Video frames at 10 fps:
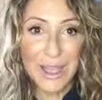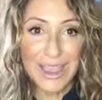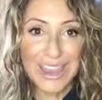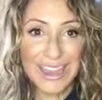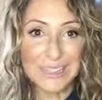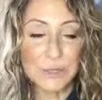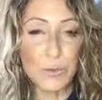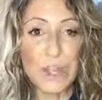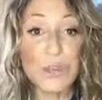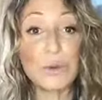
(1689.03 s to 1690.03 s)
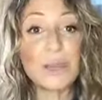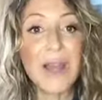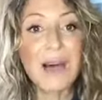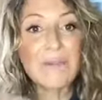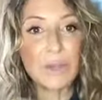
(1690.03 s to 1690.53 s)
It's when you
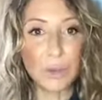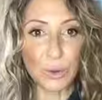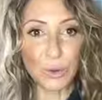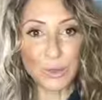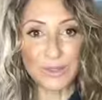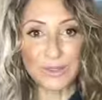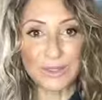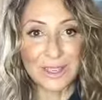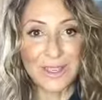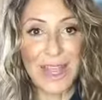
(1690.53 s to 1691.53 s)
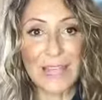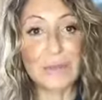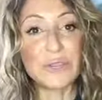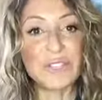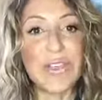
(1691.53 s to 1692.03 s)
love you that you
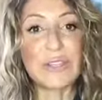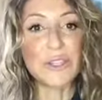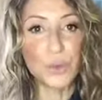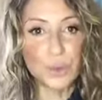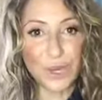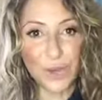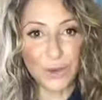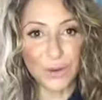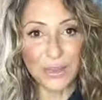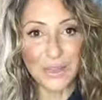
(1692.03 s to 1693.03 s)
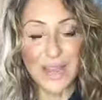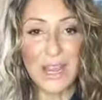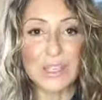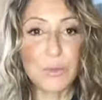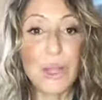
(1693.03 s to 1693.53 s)
stay true to you.
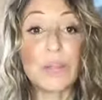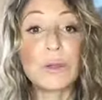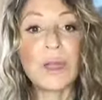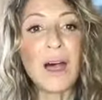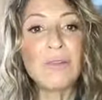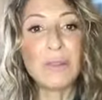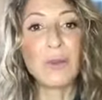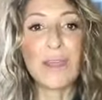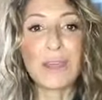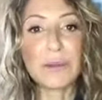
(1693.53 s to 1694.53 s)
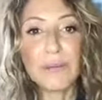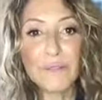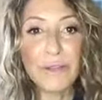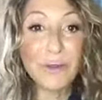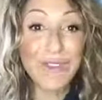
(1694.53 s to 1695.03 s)
It's when you love you that you're
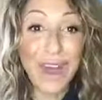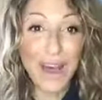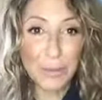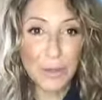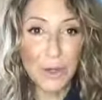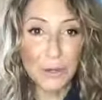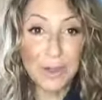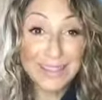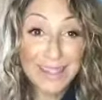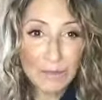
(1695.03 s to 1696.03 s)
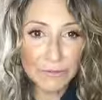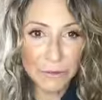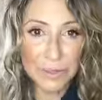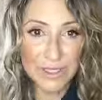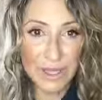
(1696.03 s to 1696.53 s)
filled up with love for
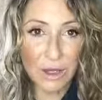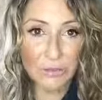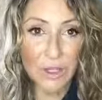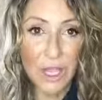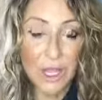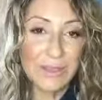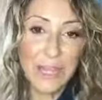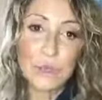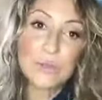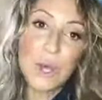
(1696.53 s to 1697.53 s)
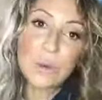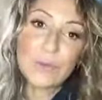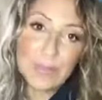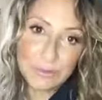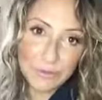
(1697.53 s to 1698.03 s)
yourself, that you don't
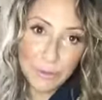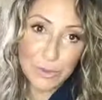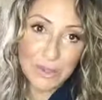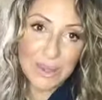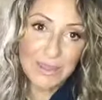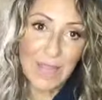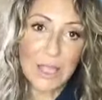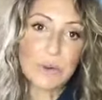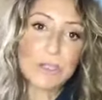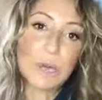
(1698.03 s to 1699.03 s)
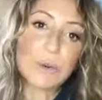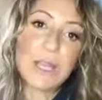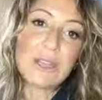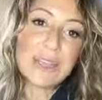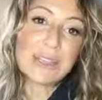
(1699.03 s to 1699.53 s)
need food, that you don't
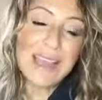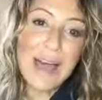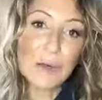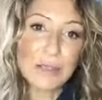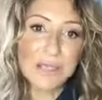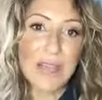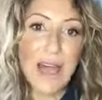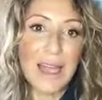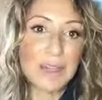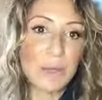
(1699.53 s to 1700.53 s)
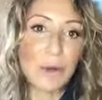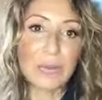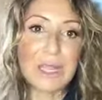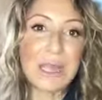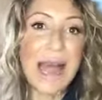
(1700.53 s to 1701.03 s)
need you don't
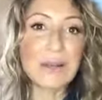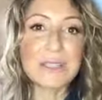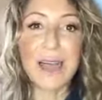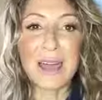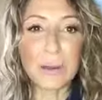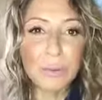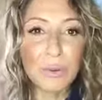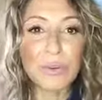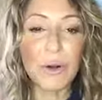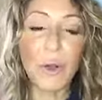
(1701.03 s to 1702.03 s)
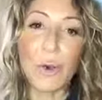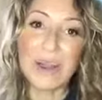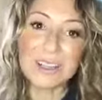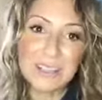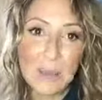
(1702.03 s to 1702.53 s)
need outside approval or
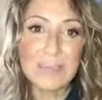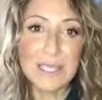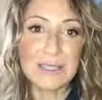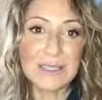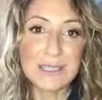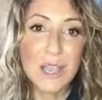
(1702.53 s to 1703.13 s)
acceptance.